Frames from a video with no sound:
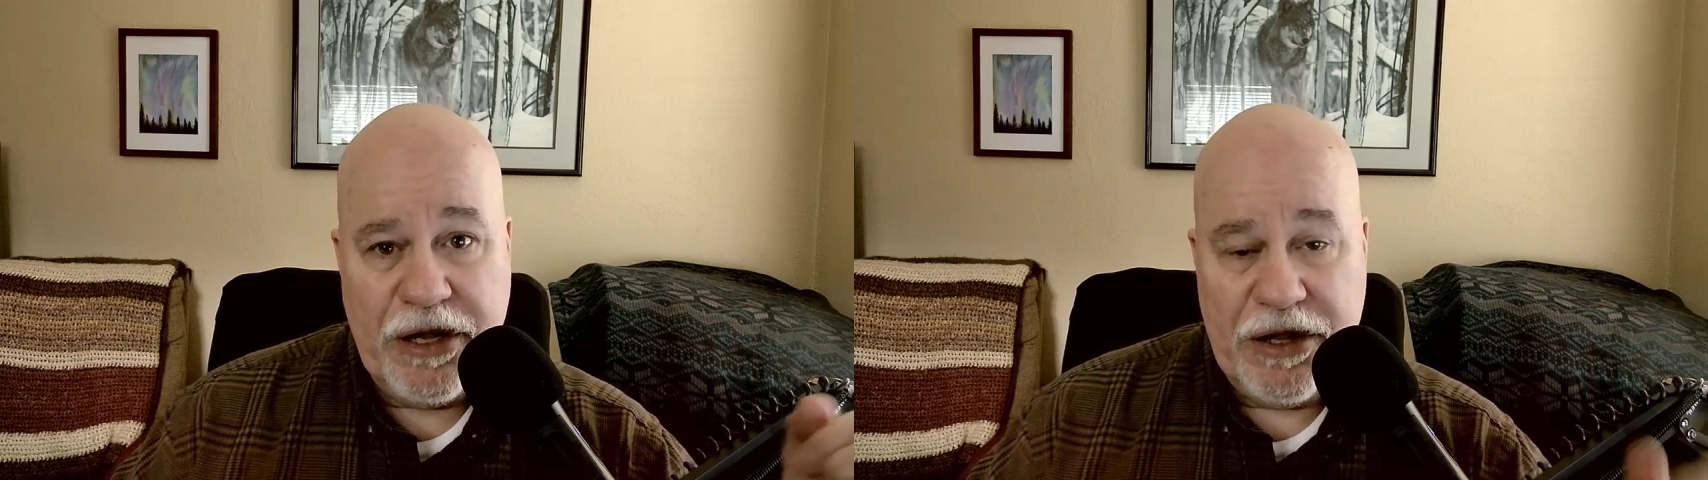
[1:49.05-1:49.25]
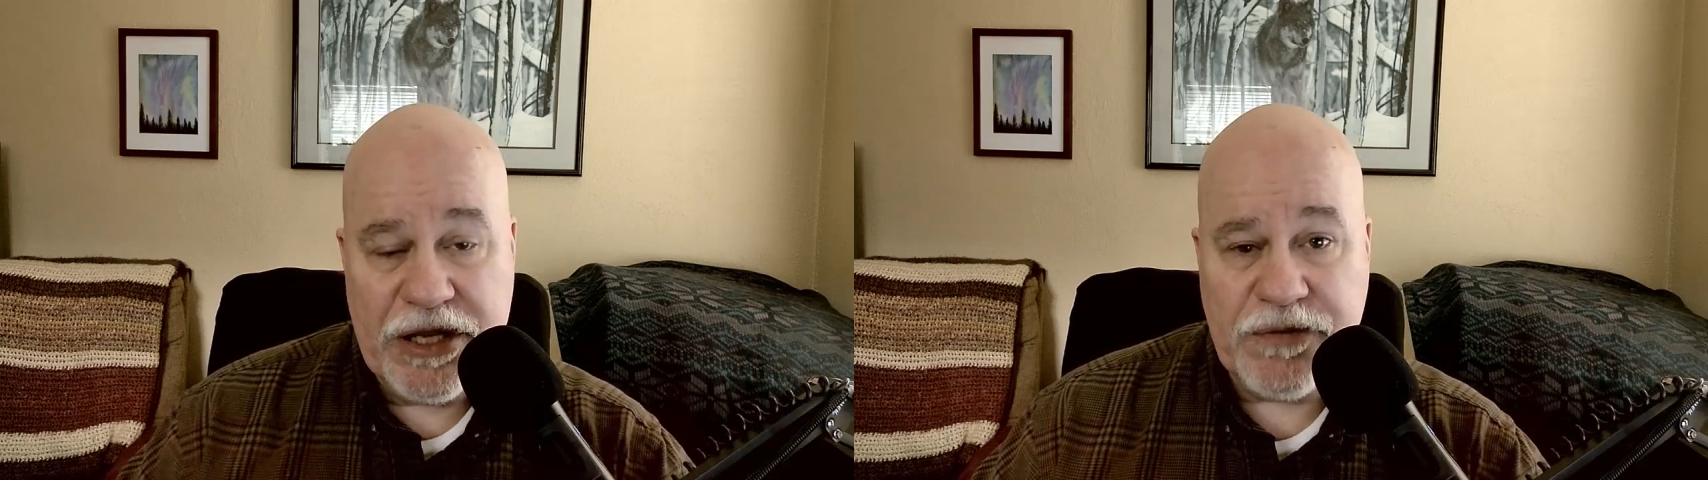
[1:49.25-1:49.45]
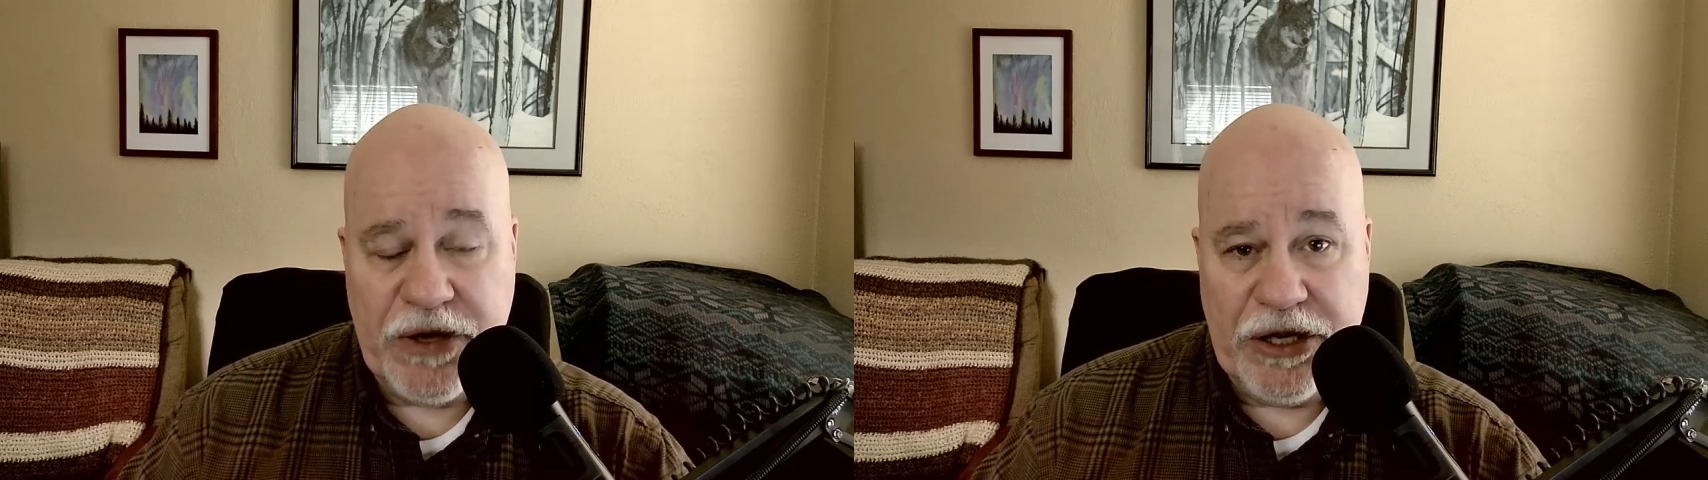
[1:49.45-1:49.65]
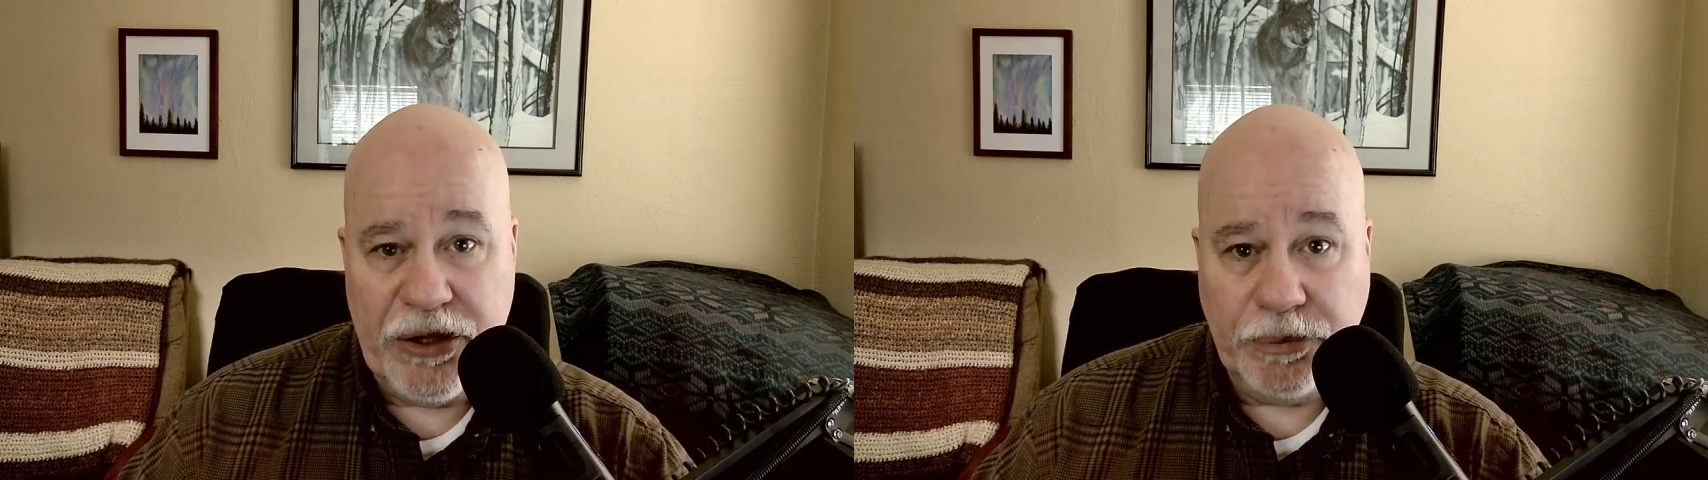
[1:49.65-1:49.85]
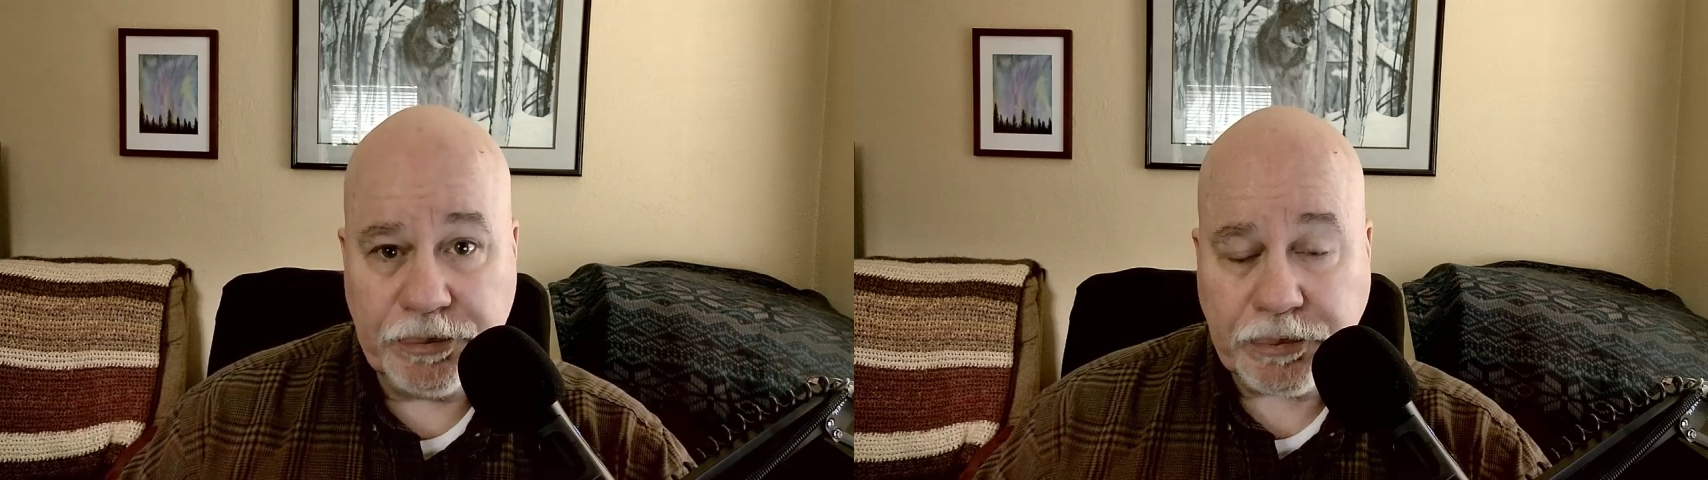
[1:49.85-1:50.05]
In this
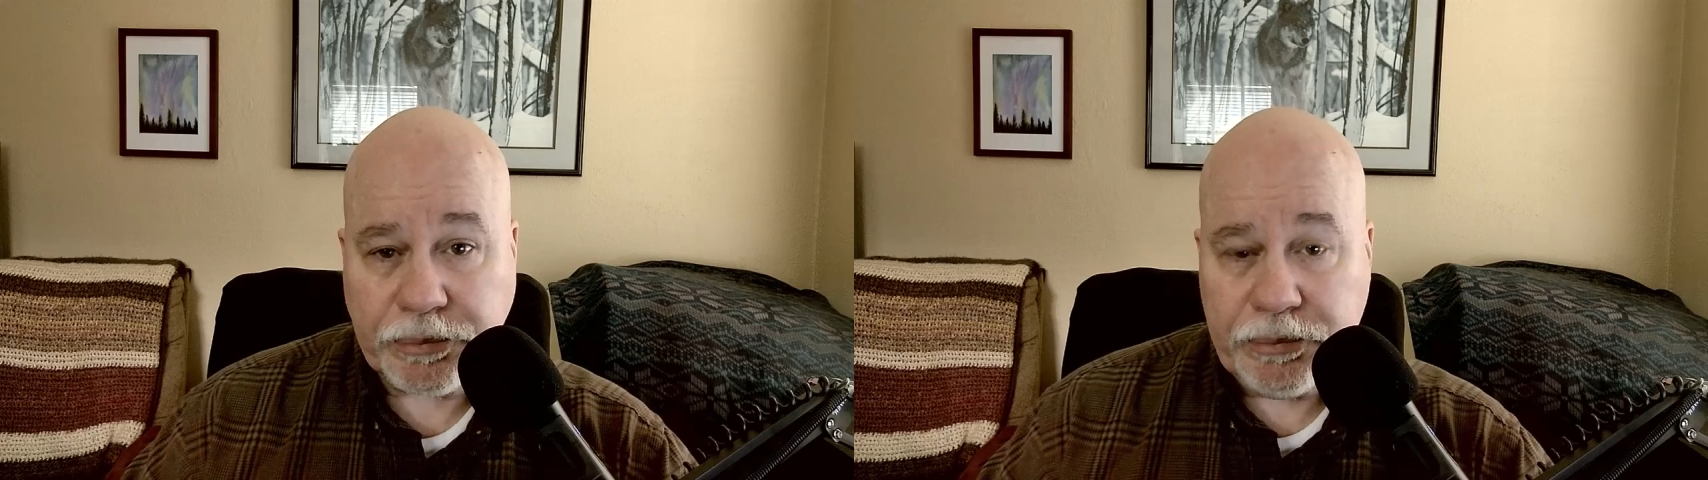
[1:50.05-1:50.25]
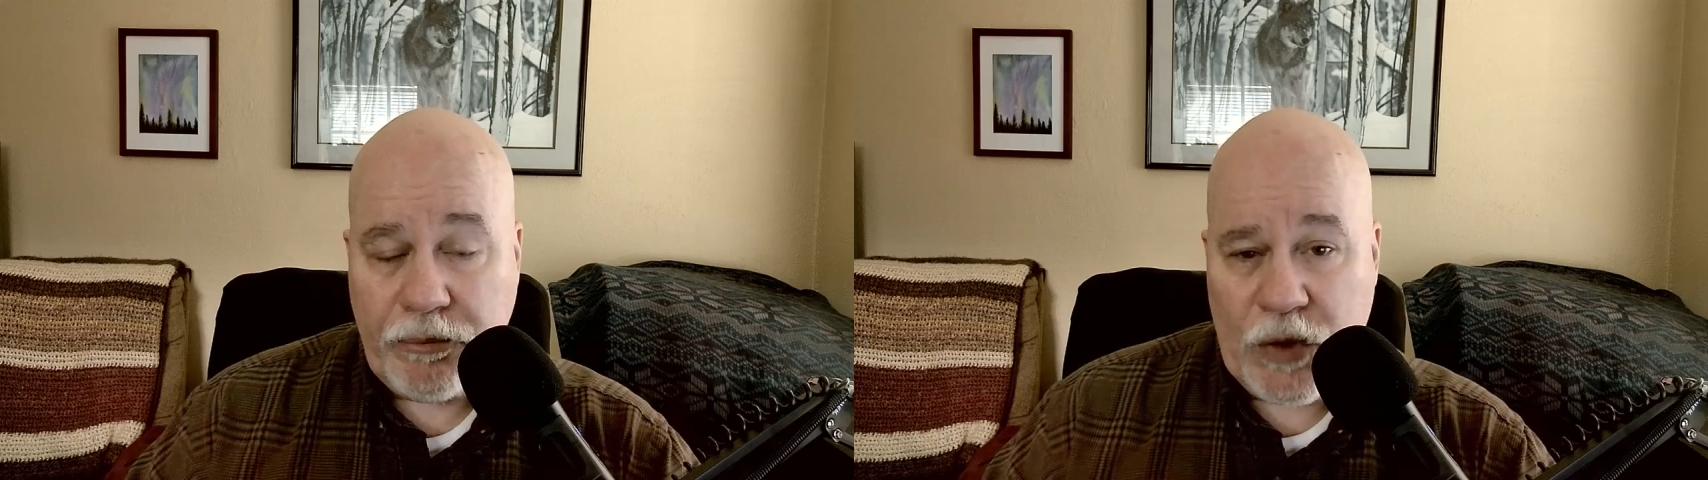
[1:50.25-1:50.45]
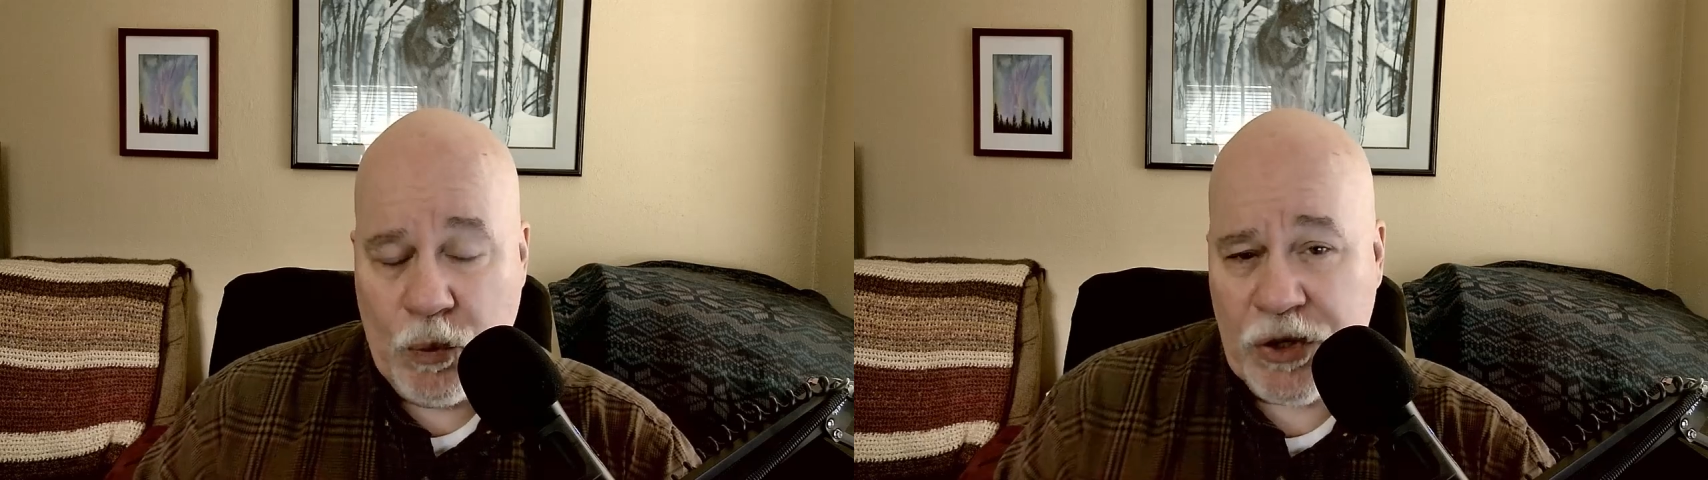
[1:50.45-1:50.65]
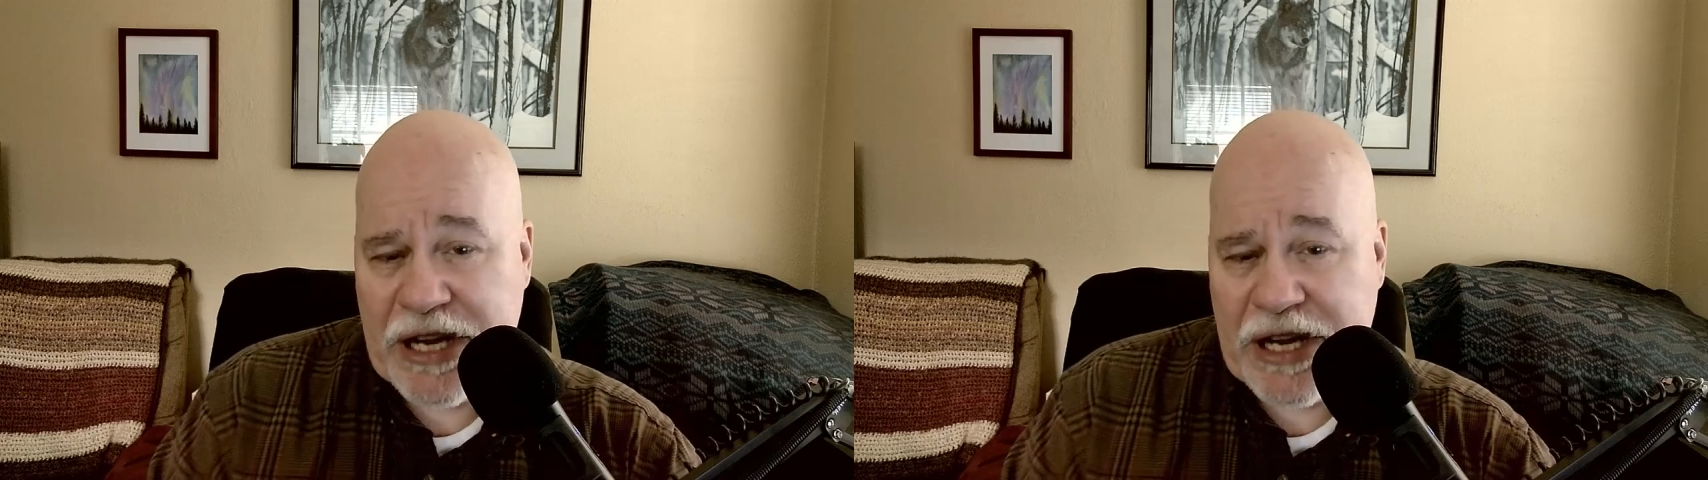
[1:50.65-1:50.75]
video, we're